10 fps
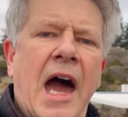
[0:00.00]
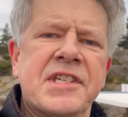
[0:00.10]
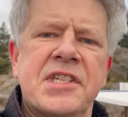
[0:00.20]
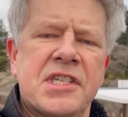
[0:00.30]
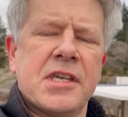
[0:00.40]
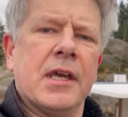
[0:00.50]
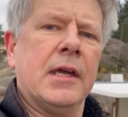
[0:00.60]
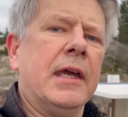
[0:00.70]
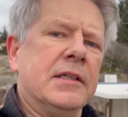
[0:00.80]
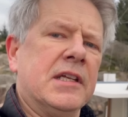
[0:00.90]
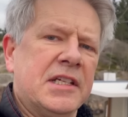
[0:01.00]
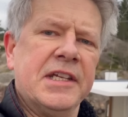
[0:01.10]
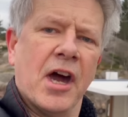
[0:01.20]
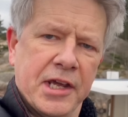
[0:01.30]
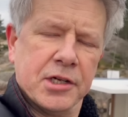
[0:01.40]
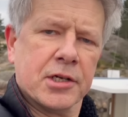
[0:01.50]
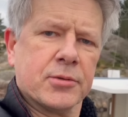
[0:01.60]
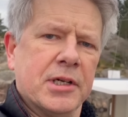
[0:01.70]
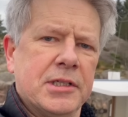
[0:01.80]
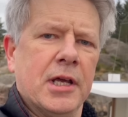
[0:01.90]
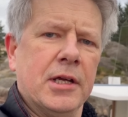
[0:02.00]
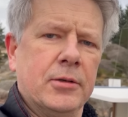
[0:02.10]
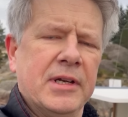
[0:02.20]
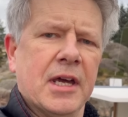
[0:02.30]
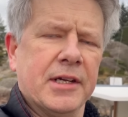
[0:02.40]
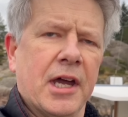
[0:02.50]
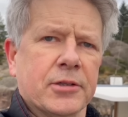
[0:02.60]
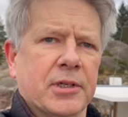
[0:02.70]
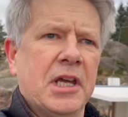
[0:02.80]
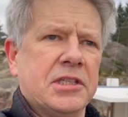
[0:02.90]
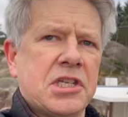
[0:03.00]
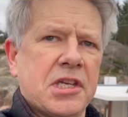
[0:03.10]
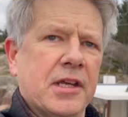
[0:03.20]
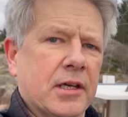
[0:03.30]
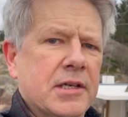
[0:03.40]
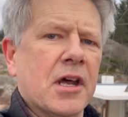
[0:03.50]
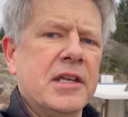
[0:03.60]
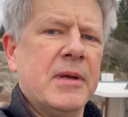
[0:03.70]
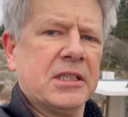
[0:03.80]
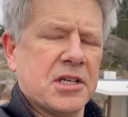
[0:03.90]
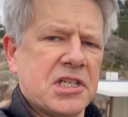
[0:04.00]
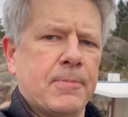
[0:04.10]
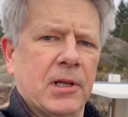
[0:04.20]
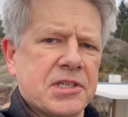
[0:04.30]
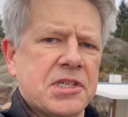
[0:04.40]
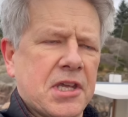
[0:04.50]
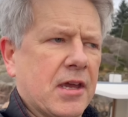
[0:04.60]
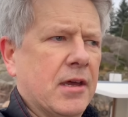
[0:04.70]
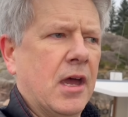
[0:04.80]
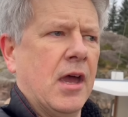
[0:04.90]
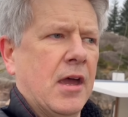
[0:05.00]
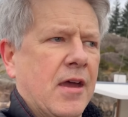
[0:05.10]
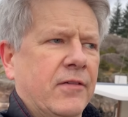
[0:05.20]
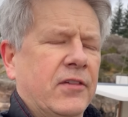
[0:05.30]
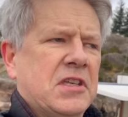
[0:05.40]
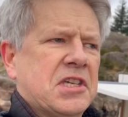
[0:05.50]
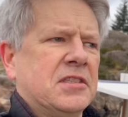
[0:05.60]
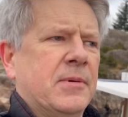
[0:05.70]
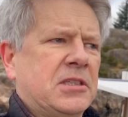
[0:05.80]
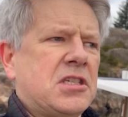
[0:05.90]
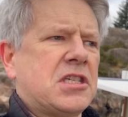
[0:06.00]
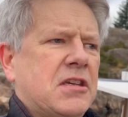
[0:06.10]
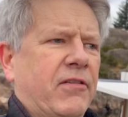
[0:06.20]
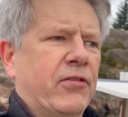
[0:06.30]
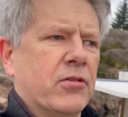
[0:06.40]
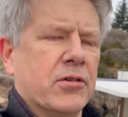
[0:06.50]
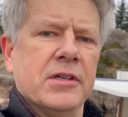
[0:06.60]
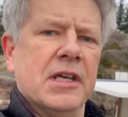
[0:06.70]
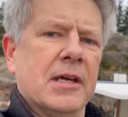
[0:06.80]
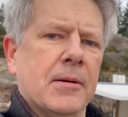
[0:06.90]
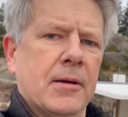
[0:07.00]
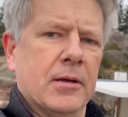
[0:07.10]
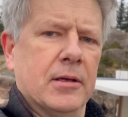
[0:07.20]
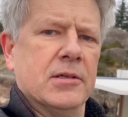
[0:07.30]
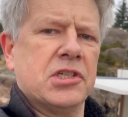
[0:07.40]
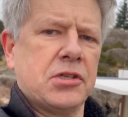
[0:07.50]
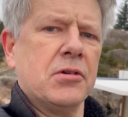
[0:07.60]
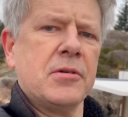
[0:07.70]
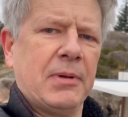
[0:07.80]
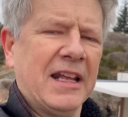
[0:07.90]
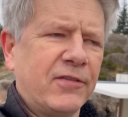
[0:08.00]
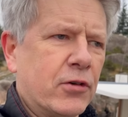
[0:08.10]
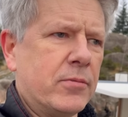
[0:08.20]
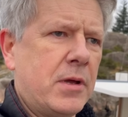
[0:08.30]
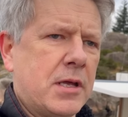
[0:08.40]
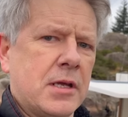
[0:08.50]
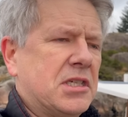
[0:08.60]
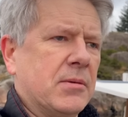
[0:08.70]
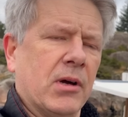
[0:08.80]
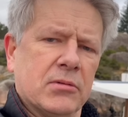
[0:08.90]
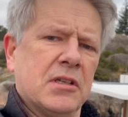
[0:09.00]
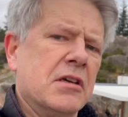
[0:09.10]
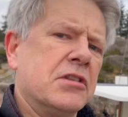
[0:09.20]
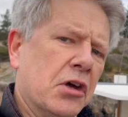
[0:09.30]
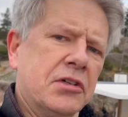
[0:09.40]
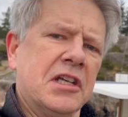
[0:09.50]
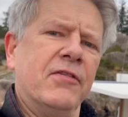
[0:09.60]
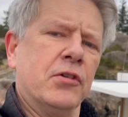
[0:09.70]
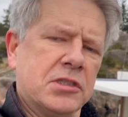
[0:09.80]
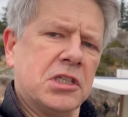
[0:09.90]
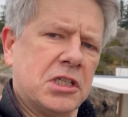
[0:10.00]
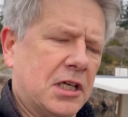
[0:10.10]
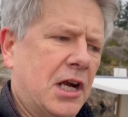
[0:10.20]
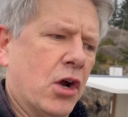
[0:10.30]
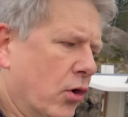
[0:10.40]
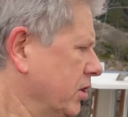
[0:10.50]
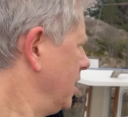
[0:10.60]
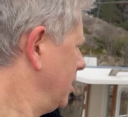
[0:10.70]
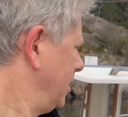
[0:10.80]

As in the 900, Rhea 900, it's uh, 9 meters plus, uh, 50 centimeters for the uh, stern platform. It's about 30 foot long.